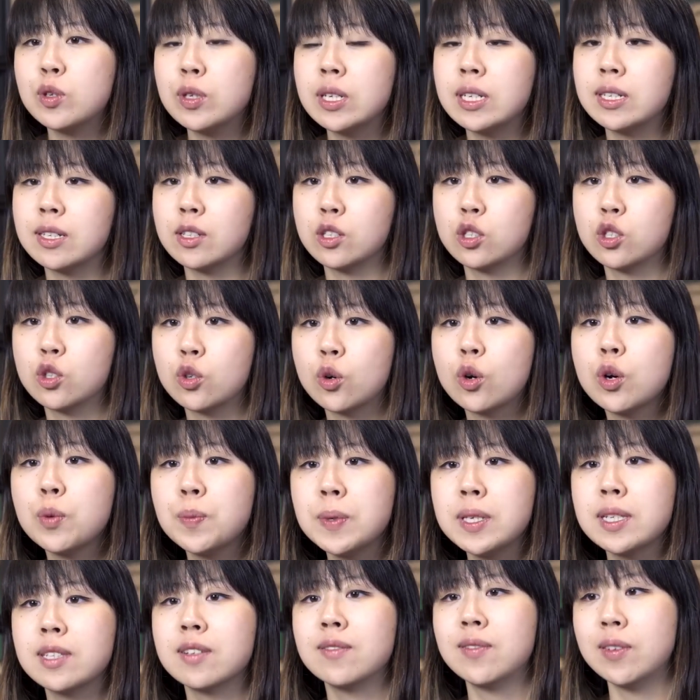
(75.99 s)
you need to store a
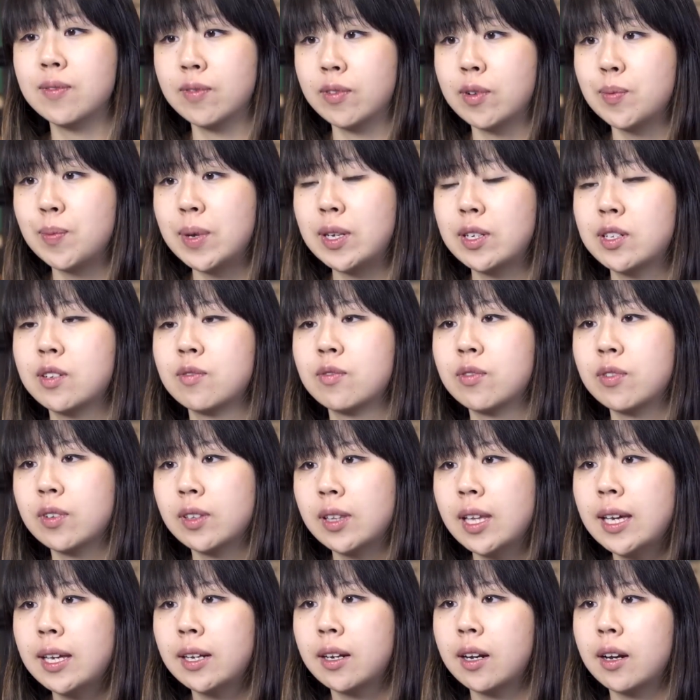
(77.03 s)
piece of information for
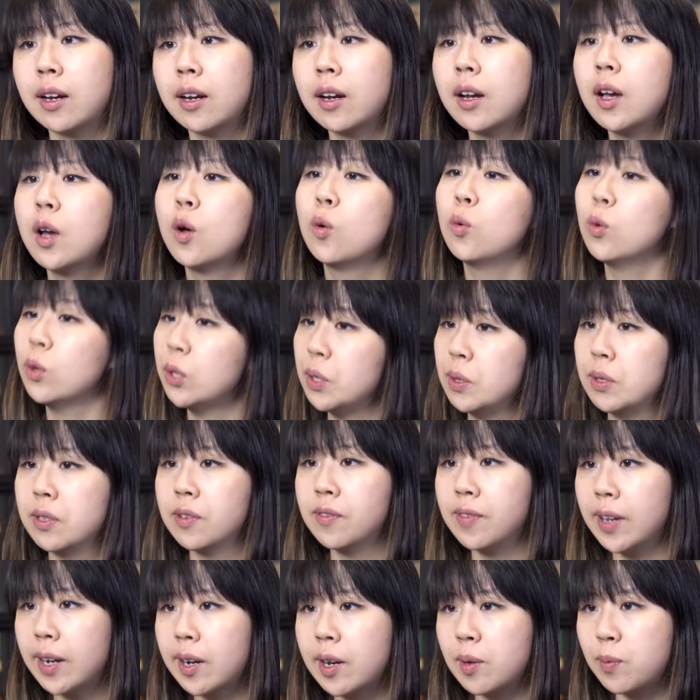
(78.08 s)
later, we'll use a
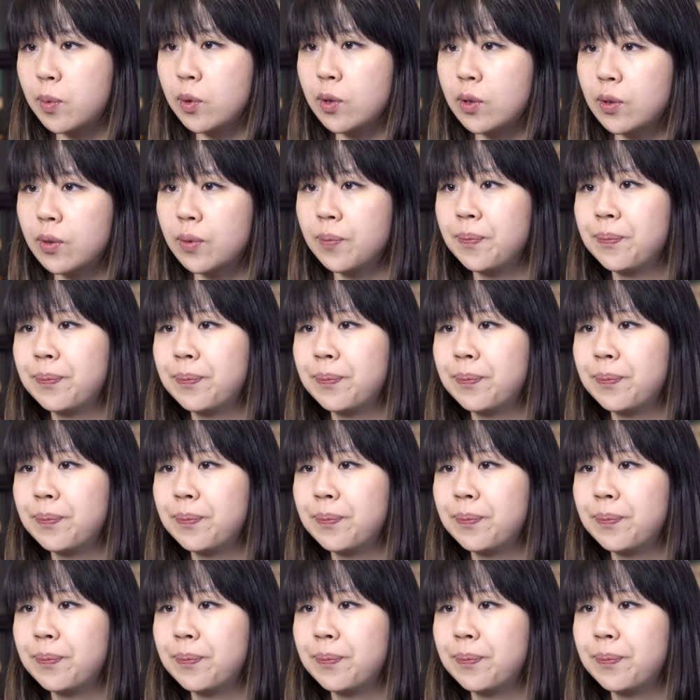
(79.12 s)
variable.